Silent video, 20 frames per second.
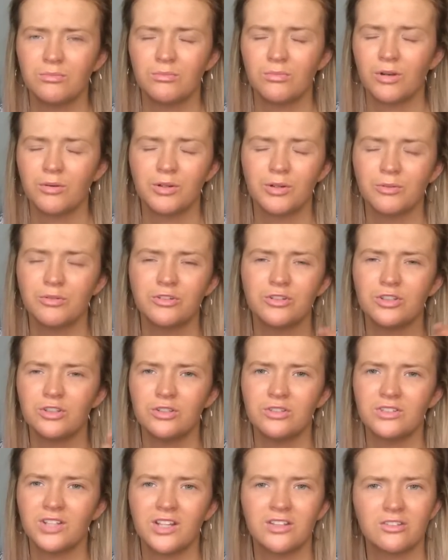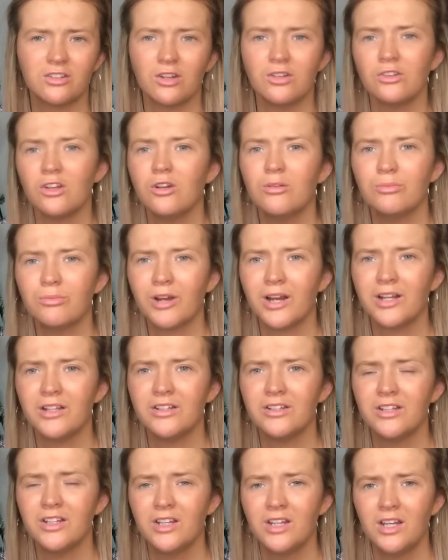why we don't want to use Tesco's own
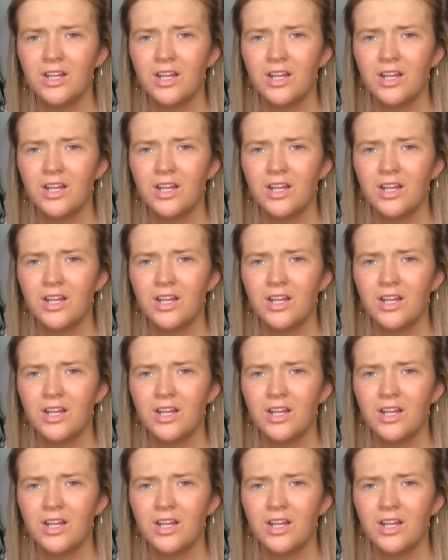brand